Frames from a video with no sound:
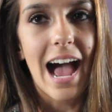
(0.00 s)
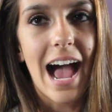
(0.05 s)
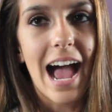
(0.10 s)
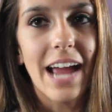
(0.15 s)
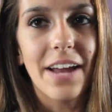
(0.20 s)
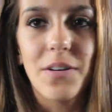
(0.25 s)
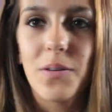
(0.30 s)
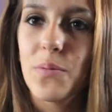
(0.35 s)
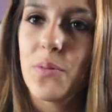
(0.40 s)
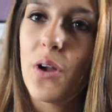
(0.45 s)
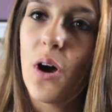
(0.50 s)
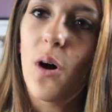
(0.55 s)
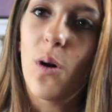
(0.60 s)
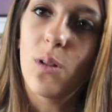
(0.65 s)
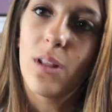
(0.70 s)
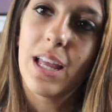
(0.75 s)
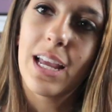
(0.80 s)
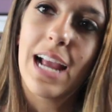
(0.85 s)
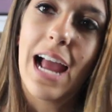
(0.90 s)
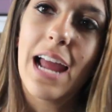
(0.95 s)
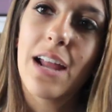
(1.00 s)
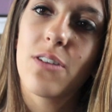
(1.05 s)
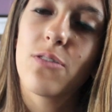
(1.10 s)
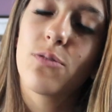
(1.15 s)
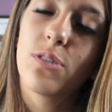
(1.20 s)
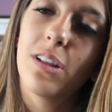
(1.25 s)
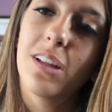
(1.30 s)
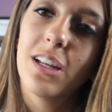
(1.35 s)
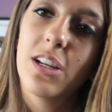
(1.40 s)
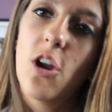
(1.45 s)
I don't know. Like I
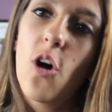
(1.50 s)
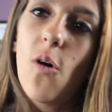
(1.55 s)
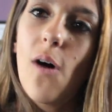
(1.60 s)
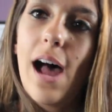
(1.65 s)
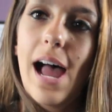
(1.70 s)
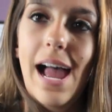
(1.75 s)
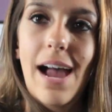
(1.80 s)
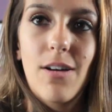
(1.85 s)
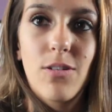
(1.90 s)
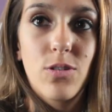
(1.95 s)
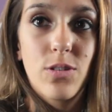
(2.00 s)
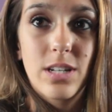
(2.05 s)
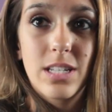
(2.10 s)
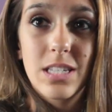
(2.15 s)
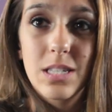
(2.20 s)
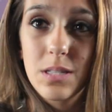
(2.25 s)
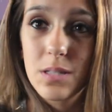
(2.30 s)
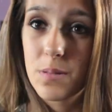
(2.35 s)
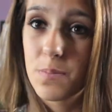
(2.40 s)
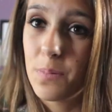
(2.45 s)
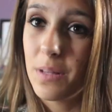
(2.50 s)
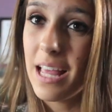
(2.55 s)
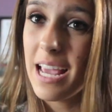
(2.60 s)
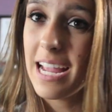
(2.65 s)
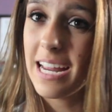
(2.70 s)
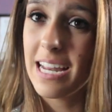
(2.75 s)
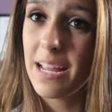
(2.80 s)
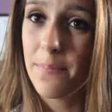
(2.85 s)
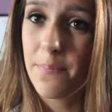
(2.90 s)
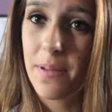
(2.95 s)
don't really know how to
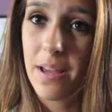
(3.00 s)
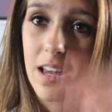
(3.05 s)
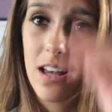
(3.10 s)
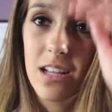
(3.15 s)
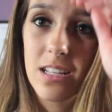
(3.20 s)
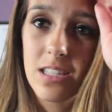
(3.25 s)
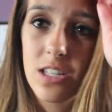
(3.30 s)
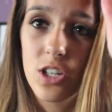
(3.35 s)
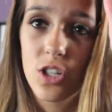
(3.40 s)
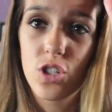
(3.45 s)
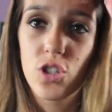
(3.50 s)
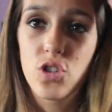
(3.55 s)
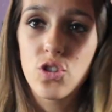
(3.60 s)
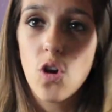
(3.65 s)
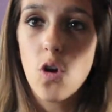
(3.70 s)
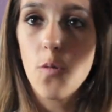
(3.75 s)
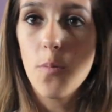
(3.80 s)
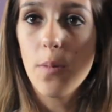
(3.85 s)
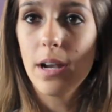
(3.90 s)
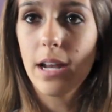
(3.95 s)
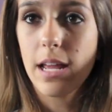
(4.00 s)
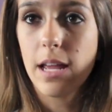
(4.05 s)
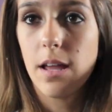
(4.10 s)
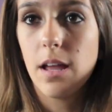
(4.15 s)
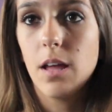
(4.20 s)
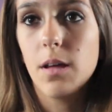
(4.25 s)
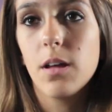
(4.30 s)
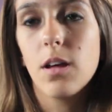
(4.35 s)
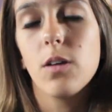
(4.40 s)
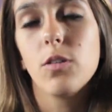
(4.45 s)
explain it because there's so
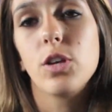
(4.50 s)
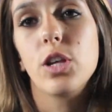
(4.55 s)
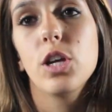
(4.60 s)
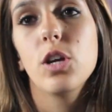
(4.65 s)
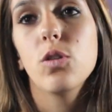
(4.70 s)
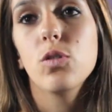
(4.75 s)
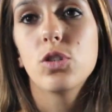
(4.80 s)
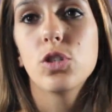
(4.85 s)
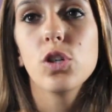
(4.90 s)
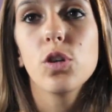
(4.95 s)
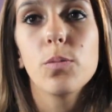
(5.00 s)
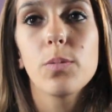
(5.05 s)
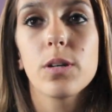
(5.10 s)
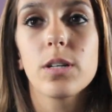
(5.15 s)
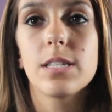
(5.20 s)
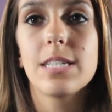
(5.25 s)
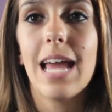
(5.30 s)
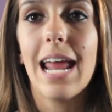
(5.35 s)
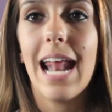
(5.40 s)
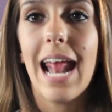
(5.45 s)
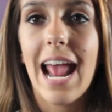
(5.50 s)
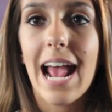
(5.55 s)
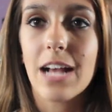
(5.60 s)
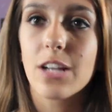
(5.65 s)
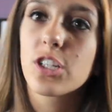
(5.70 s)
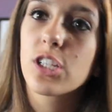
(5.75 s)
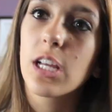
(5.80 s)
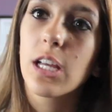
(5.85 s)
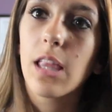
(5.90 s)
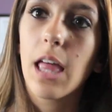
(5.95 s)
many YouTubers that
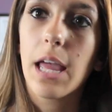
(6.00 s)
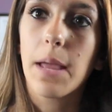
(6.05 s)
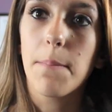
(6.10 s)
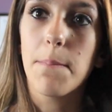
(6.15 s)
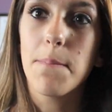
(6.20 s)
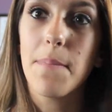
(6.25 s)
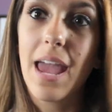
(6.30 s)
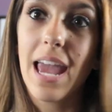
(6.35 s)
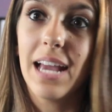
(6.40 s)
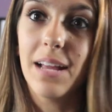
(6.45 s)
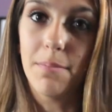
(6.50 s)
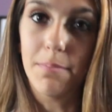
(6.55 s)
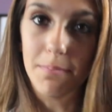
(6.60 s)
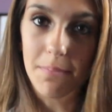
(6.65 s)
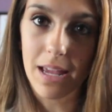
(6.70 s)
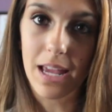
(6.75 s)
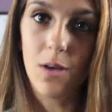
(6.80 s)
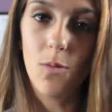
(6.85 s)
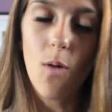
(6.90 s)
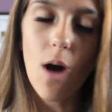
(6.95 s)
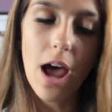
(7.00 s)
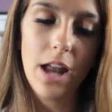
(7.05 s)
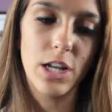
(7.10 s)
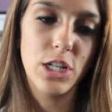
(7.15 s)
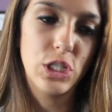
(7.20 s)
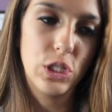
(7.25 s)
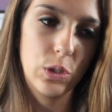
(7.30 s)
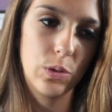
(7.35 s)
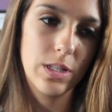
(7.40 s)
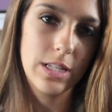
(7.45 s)
actually like made me want
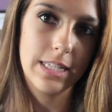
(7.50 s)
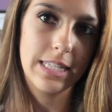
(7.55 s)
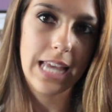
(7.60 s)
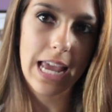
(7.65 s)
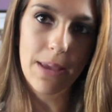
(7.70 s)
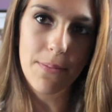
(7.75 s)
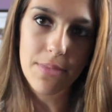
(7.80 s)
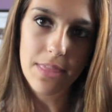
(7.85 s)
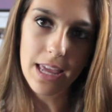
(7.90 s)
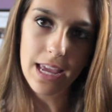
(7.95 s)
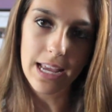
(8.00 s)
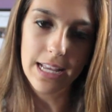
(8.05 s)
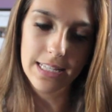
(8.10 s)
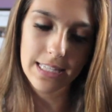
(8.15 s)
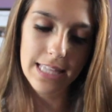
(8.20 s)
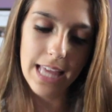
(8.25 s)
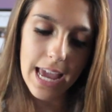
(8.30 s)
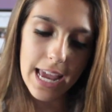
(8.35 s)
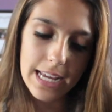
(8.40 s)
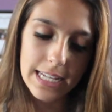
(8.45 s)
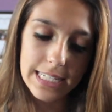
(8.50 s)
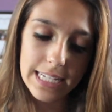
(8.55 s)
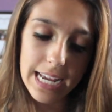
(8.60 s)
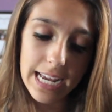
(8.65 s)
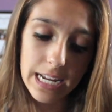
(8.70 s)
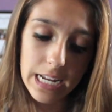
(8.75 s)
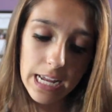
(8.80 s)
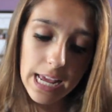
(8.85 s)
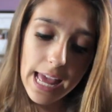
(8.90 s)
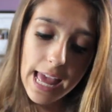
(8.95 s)
to do the same thing as they
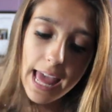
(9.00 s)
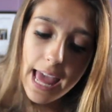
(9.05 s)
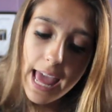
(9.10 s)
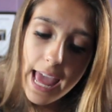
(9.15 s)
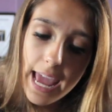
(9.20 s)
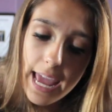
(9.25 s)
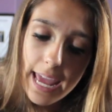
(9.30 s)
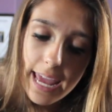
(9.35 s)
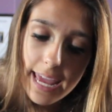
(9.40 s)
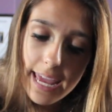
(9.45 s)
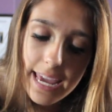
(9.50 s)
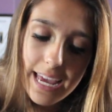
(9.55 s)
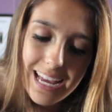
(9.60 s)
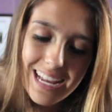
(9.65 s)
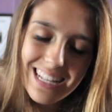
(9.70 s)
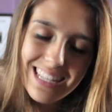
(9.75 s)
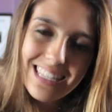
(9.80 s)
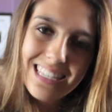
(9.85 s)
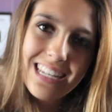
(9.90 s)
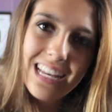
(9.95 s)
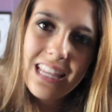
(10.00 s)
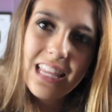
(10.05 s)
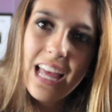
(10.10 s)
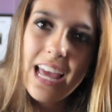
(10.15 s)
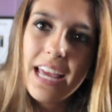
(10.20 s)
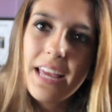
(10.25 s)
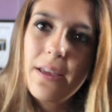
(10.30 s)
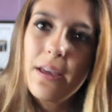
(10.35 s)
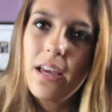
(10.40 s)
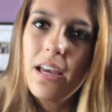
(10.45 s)
did, and
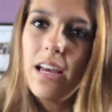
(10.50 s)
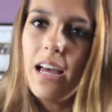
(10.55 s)
like.